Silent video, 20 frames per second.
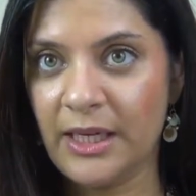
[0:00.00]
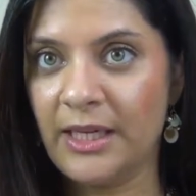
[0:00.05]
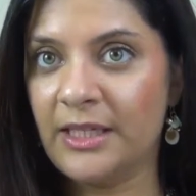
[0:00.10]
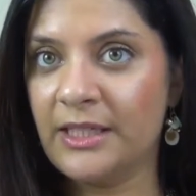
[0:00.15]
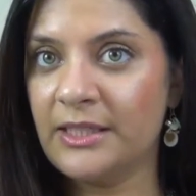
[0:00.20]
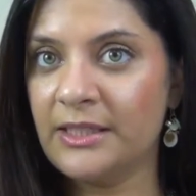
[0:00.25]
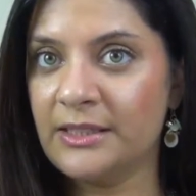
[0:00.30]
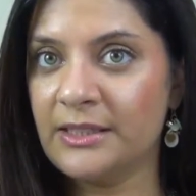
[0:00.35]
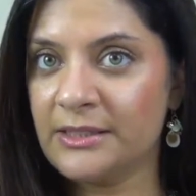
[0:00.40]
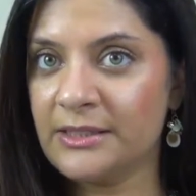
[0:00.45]

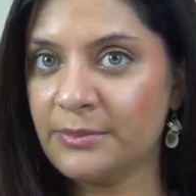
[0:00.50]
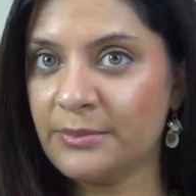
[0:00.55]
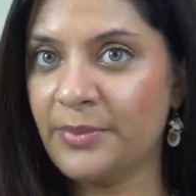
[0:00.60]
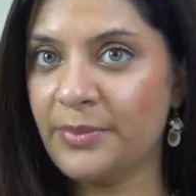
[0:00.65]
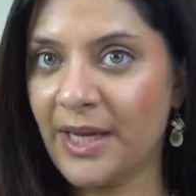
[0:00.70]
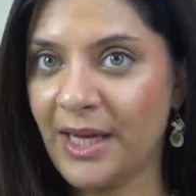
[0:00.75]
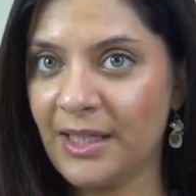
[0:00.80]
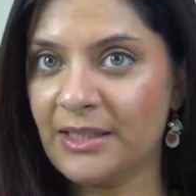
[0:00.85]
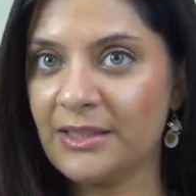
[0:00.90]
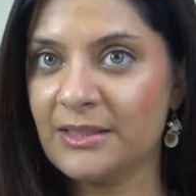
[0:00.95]
And it is a
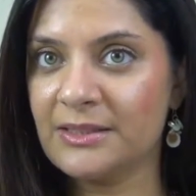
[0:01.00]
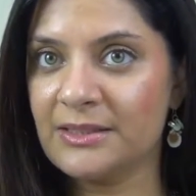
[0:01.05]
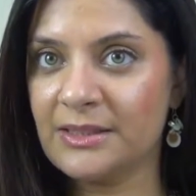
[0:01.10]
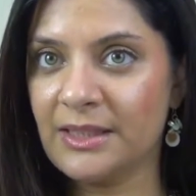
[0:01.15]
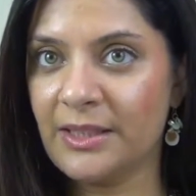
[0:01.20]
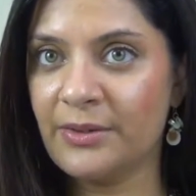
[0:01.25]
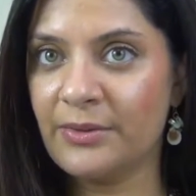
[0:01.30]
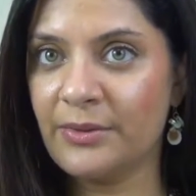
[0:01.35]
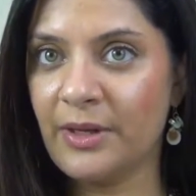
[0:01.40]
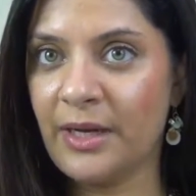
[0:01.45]
balance
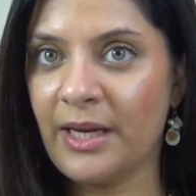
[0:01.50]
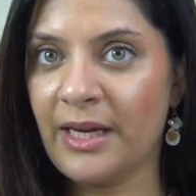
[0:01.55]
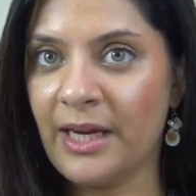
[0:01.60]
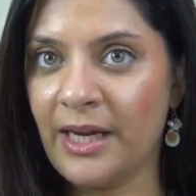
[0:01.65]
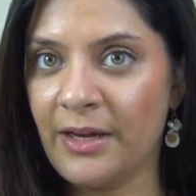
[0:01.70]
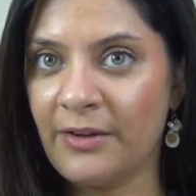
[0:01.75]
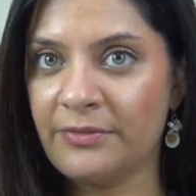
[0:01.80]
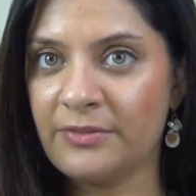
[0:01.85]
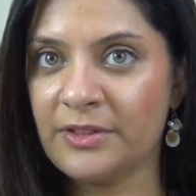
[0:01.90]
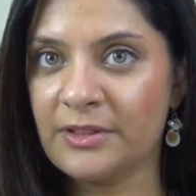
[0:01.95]
that I
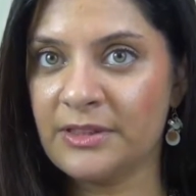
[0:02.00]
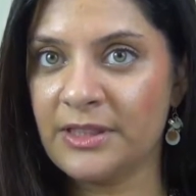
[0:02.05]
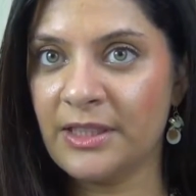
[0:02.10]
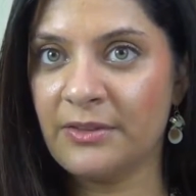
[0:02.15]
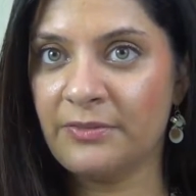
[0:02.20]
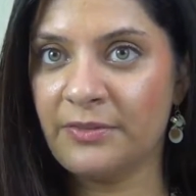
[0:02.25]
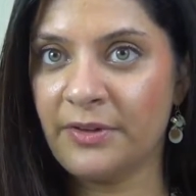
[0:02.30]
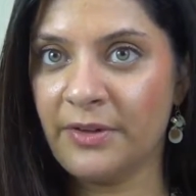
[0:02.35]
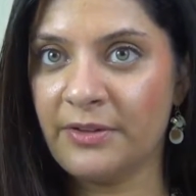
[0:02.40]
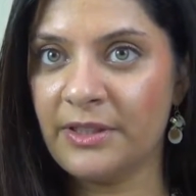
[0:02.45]
have to
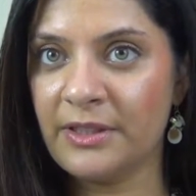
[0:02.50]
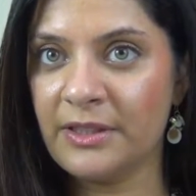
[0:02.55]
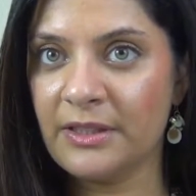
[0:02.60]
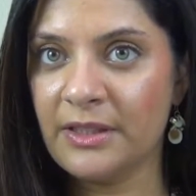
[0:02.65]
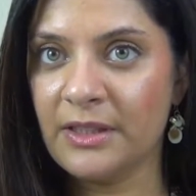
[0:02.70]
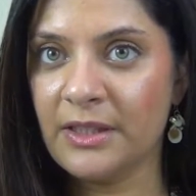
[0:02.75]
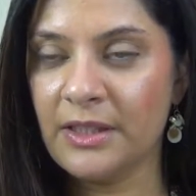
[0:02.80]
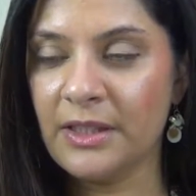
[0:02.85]
take very